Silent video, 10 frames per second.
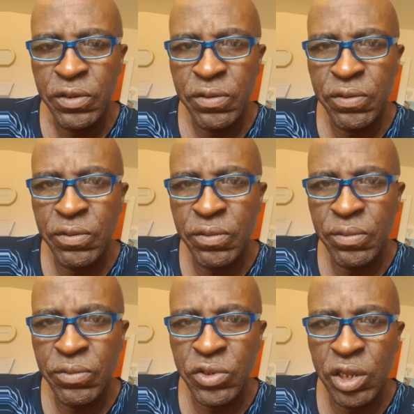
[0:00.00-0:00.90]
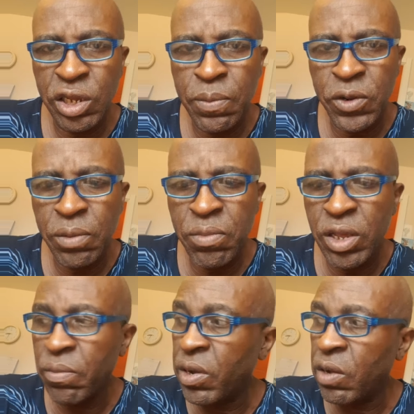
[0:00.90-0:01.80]
know? Hmm? think I'm gonna
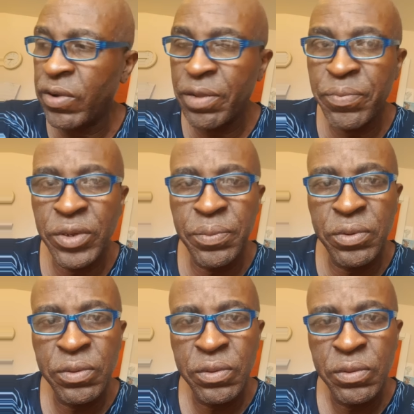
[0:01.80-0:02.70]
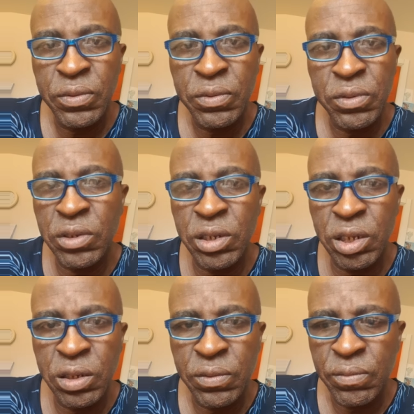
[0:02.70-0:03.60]
blame all white people.
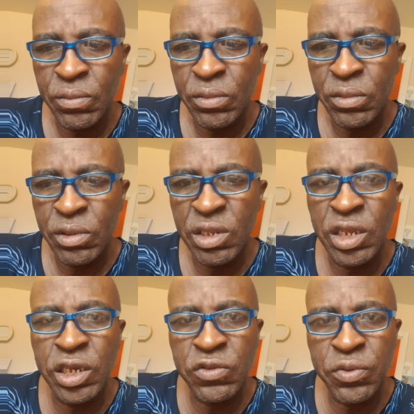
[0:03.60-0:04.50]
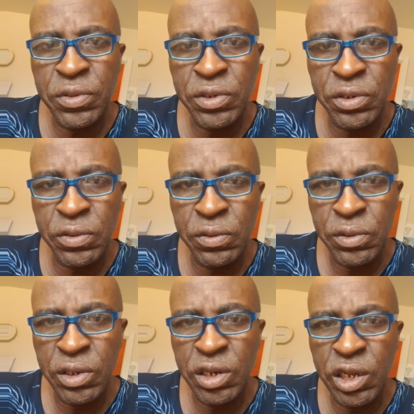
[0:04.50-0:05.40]
No. Niggas was there too.
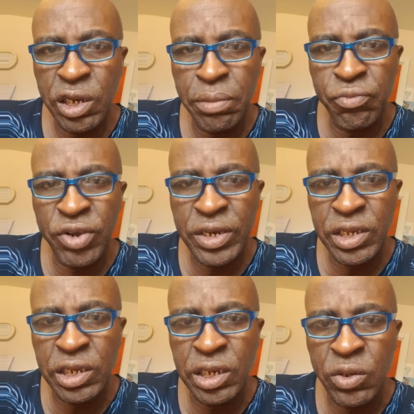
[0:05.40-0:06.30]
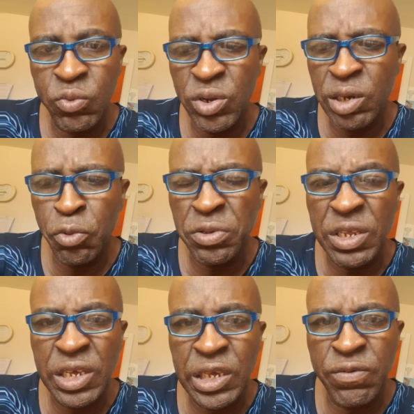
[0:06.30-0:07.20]
A nigga named Brad Eady, one of the most
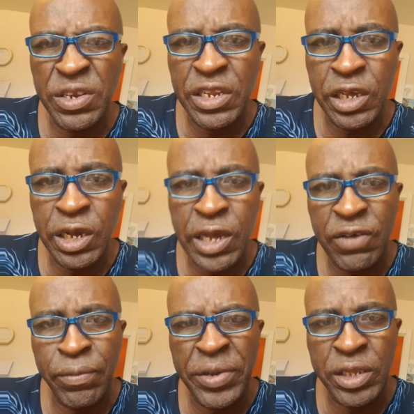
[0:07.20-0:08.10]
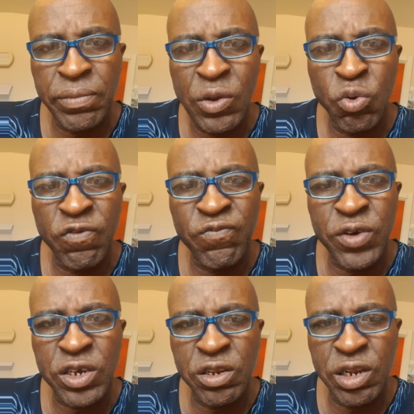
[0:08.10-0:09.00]
evil nigga I ever met in my whole
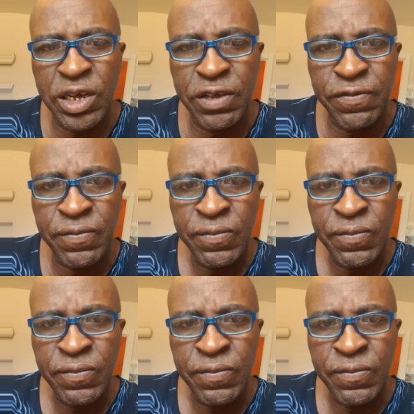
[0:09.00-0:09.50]
fucking life.